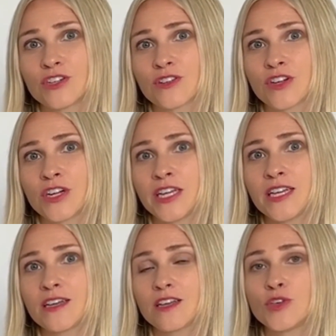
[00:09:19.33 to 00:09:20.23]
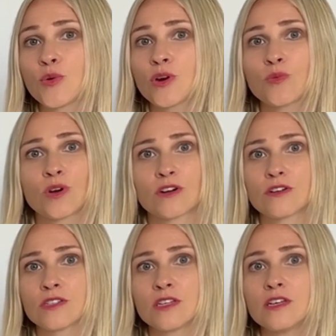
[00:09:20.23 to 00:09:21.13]
you're learning your
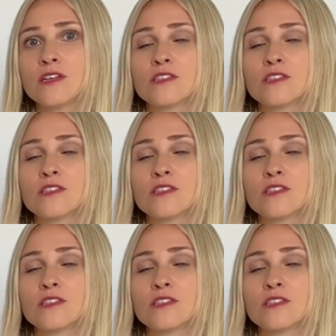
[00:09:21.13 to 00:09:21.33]
world.